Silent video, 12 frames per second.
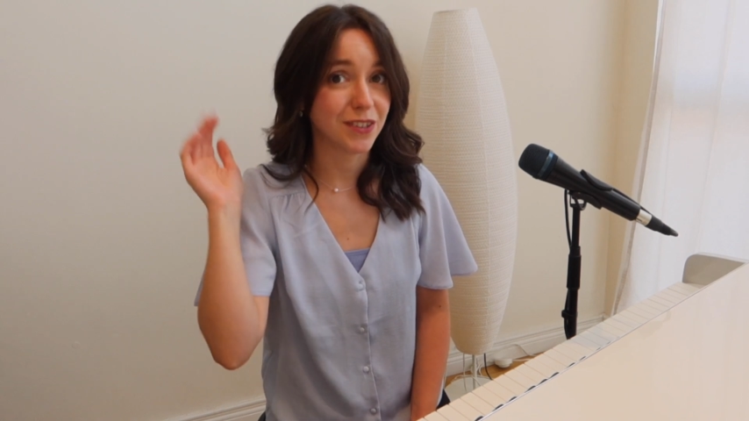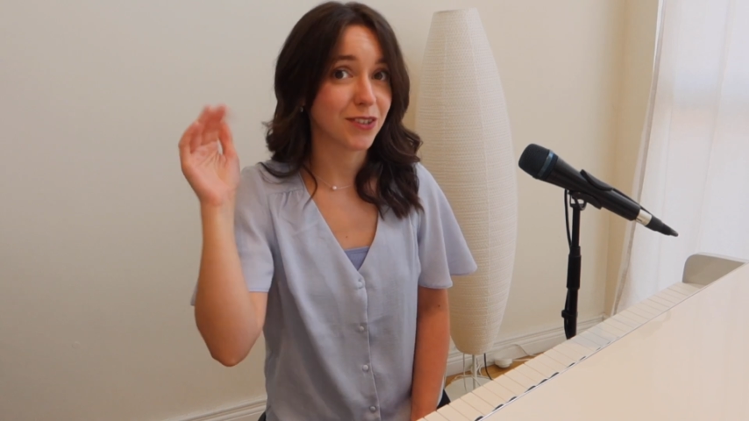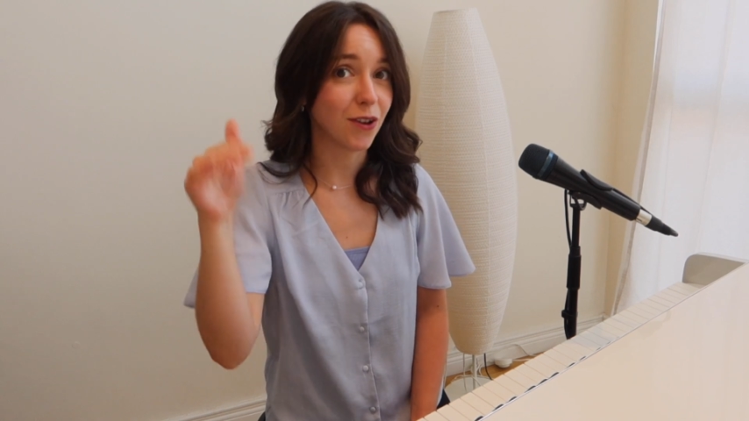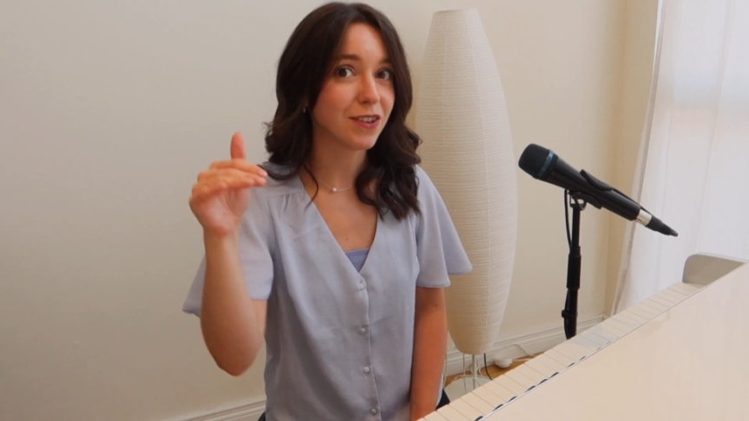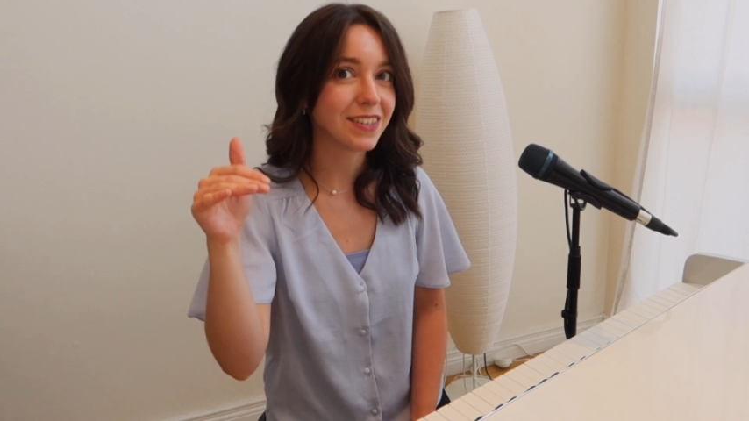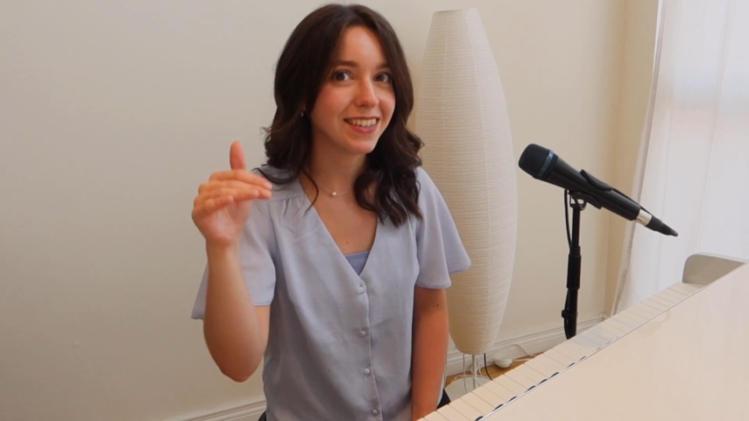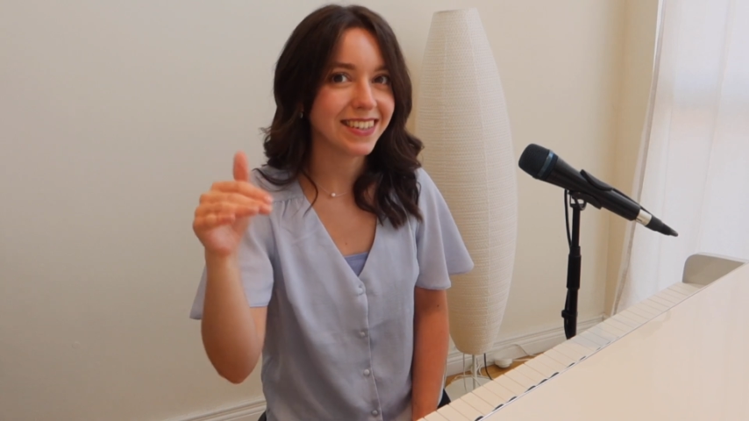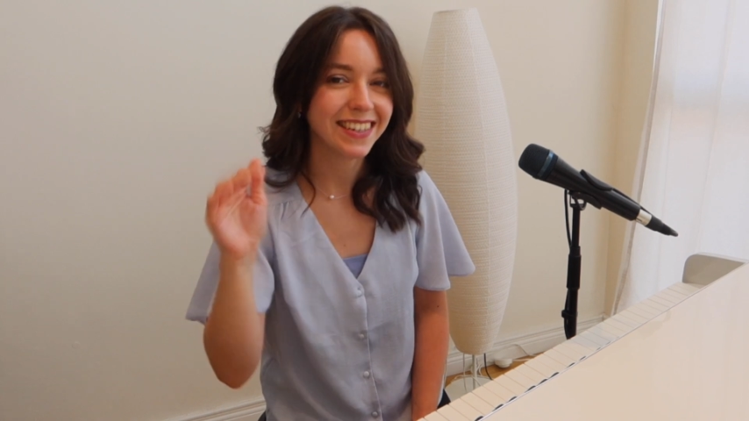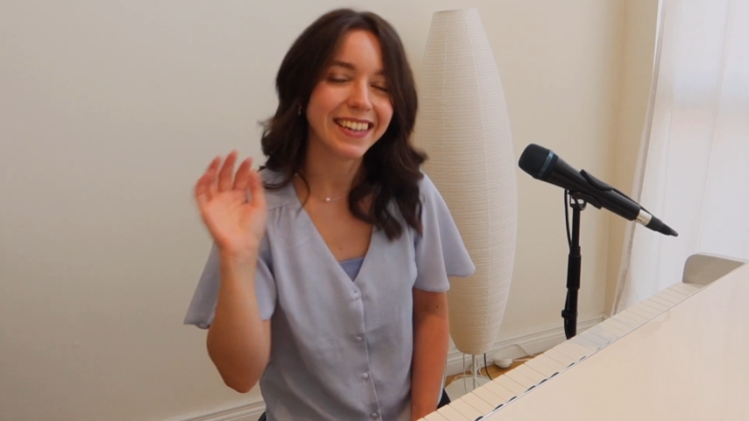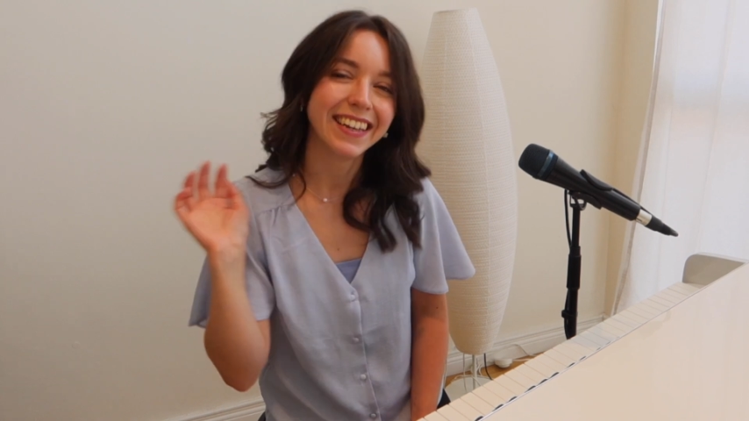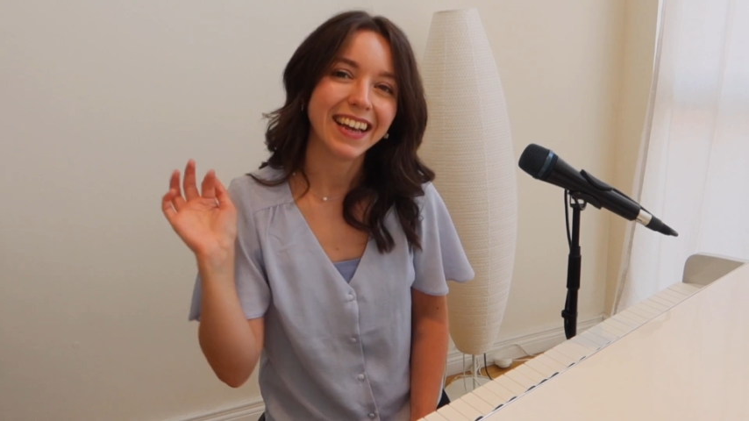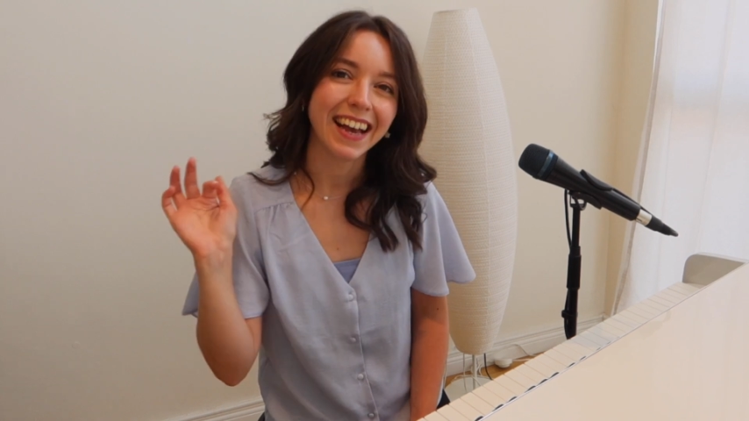sausage
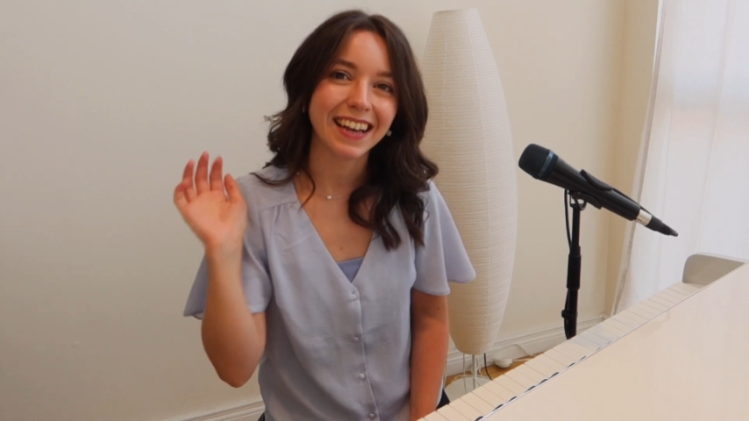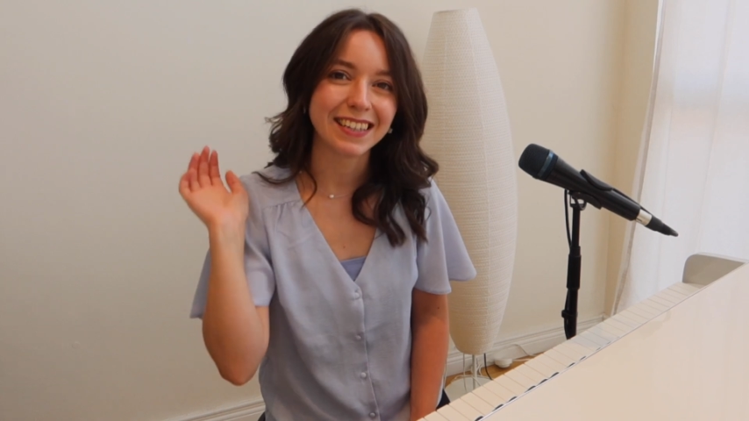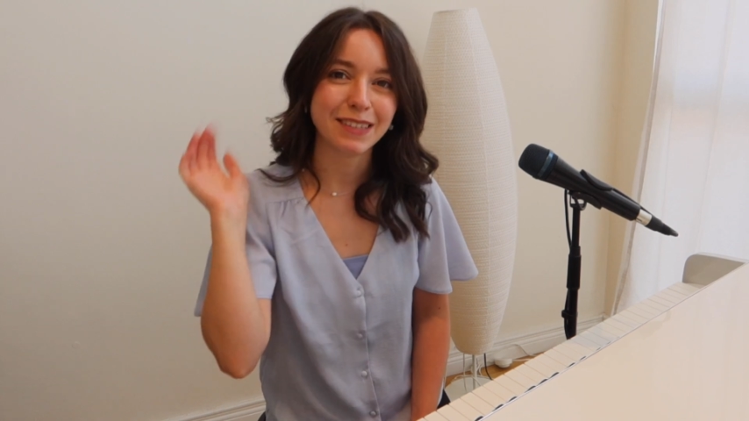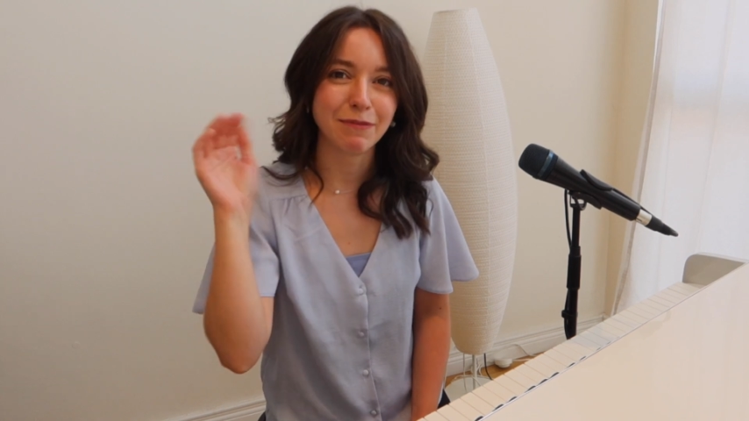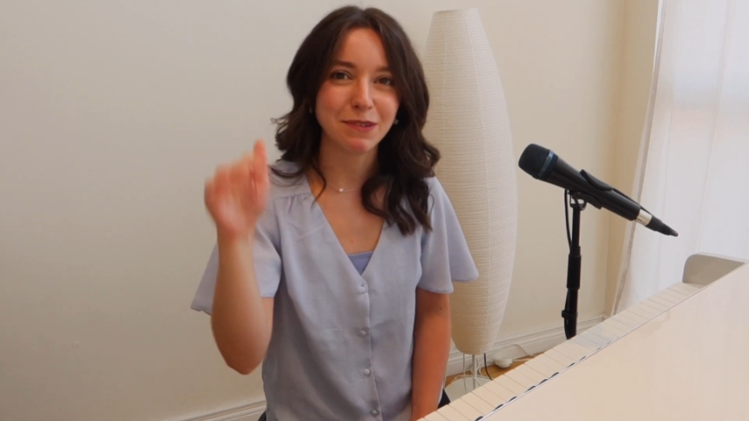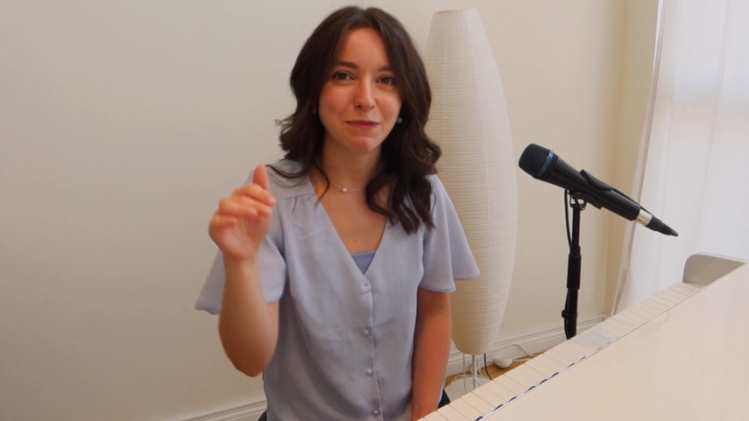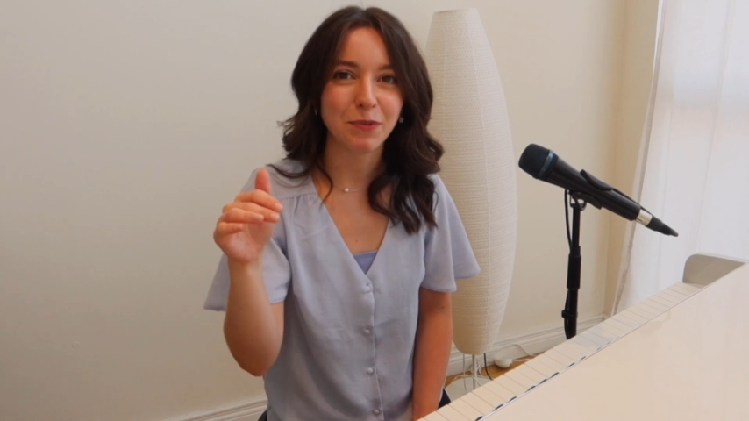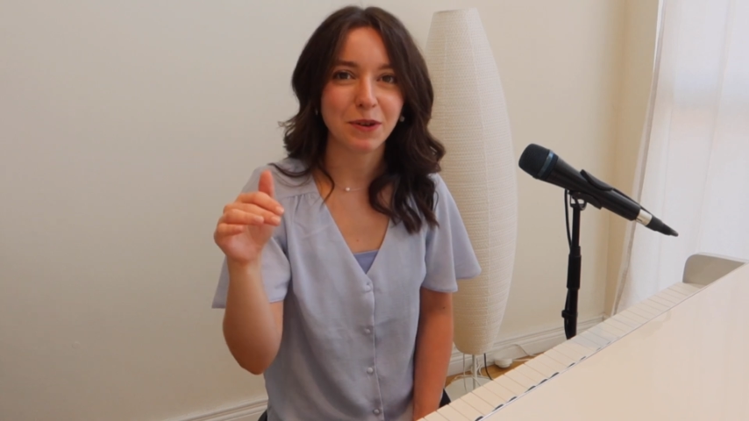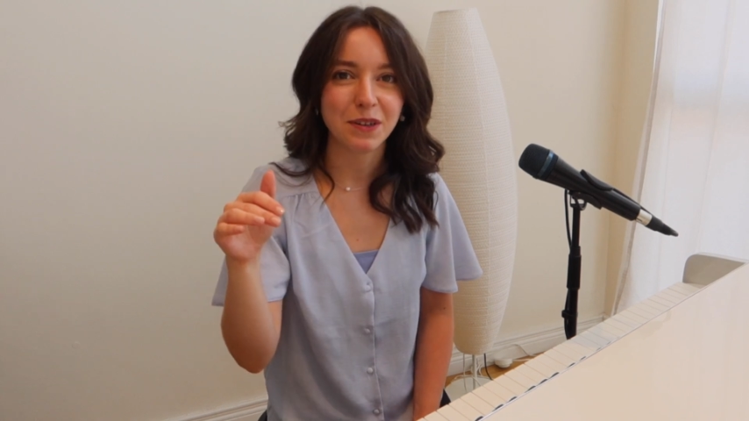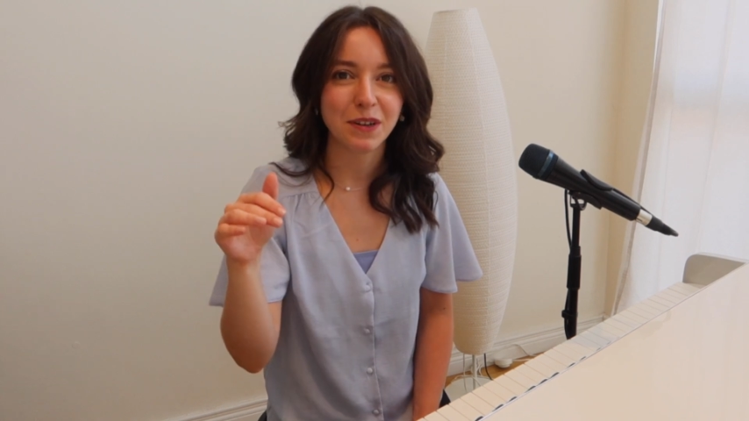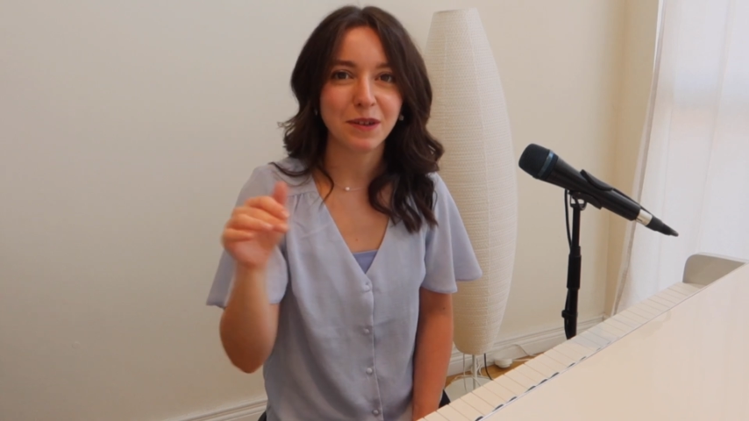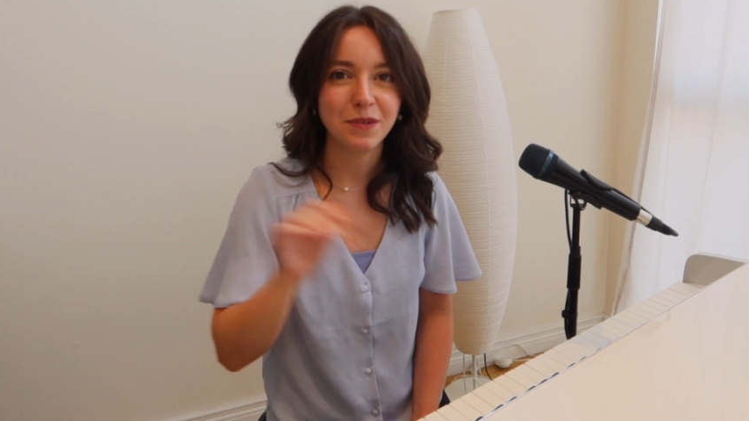as the most
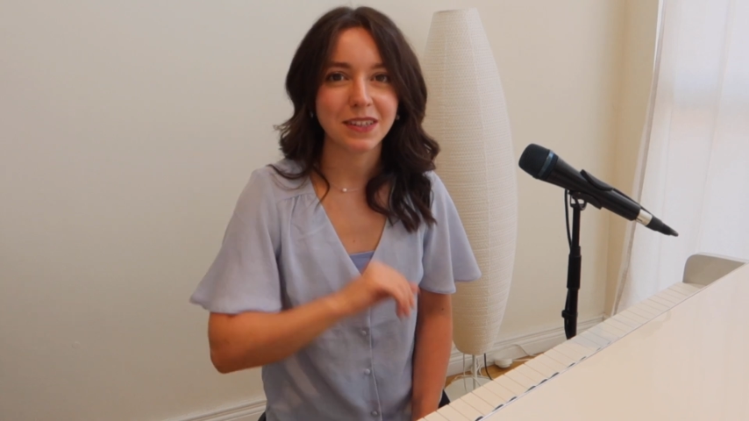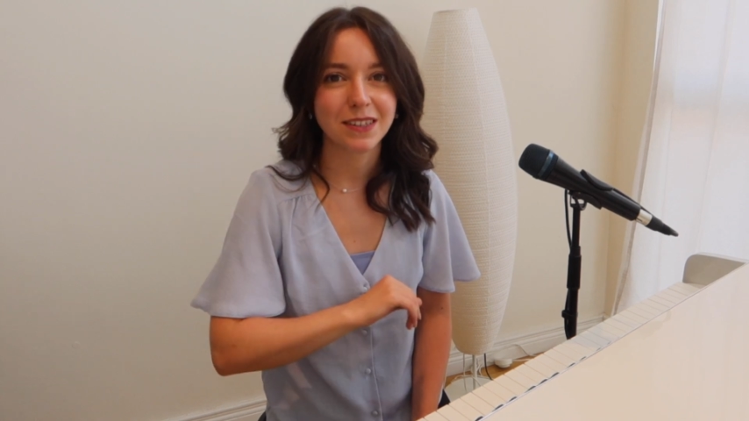important note.